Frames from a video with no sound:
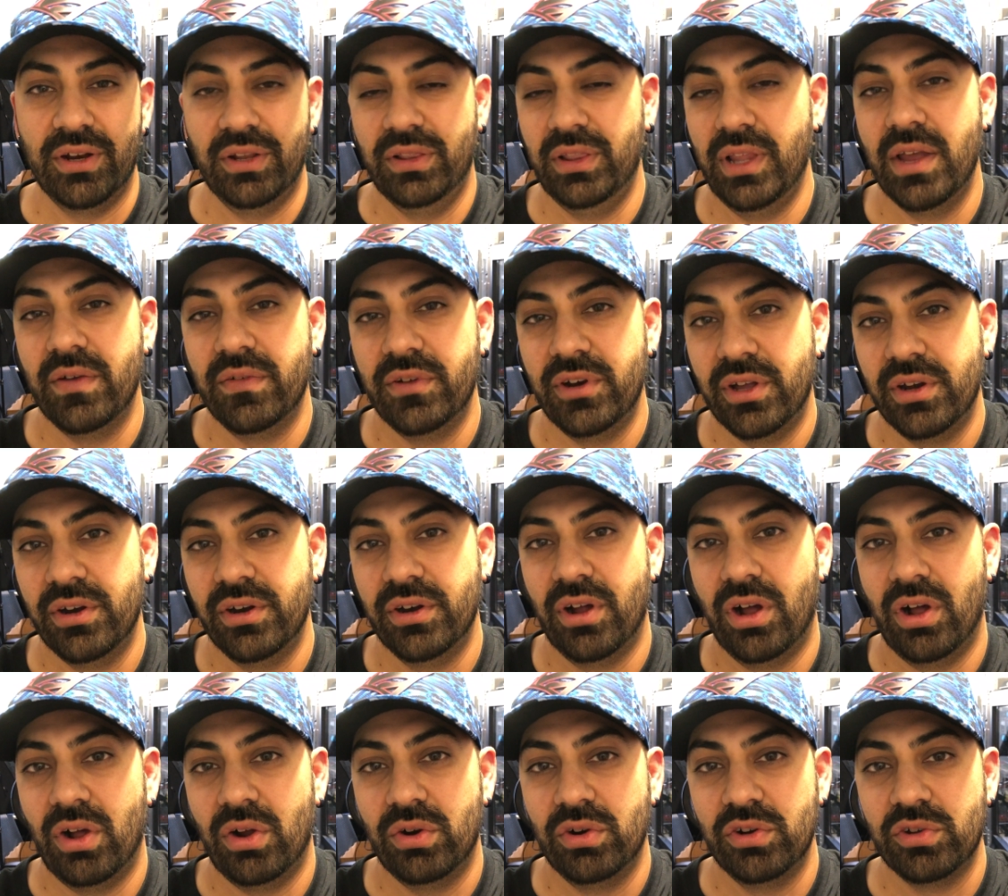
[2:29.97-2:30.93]

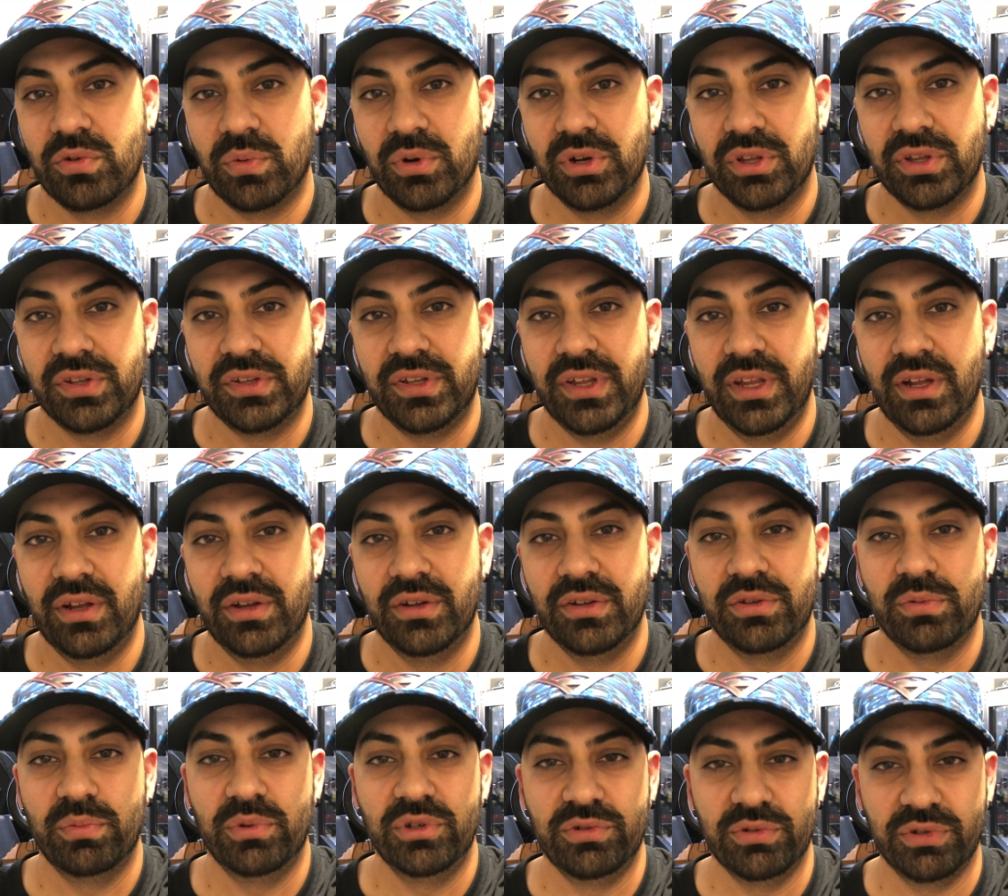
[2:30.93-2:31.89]
$1,100 worth of
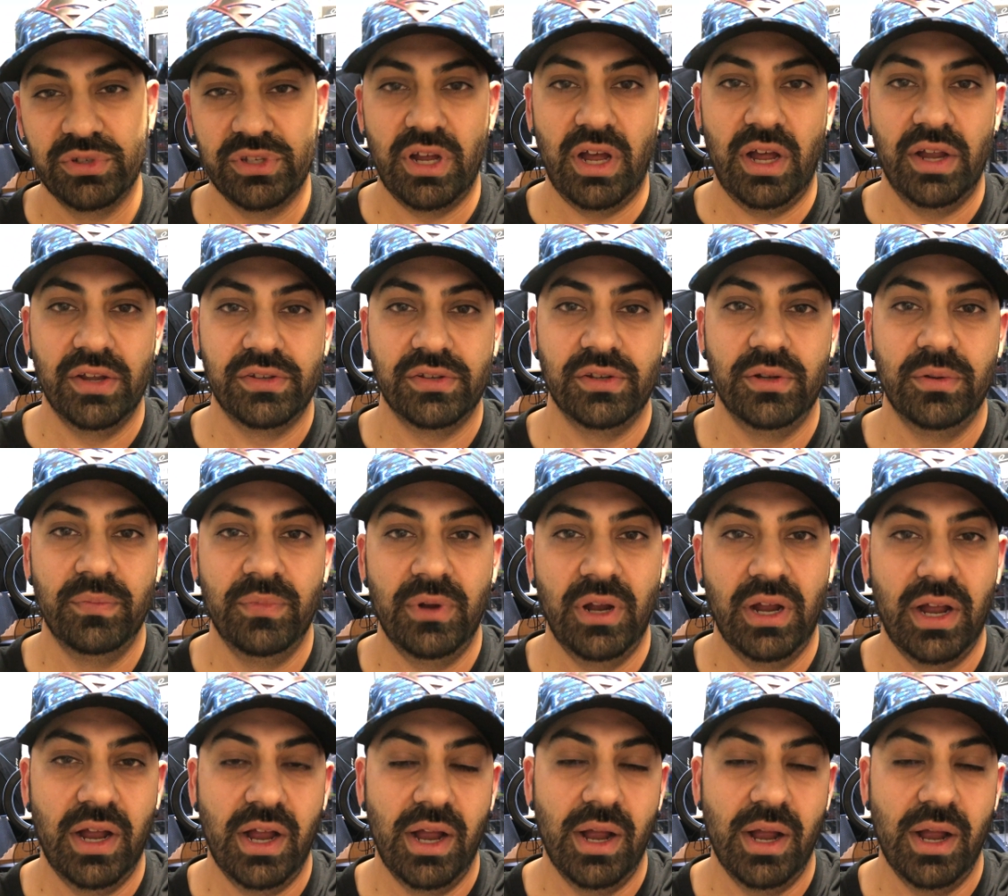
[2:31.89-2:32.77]
sales, which was awesome.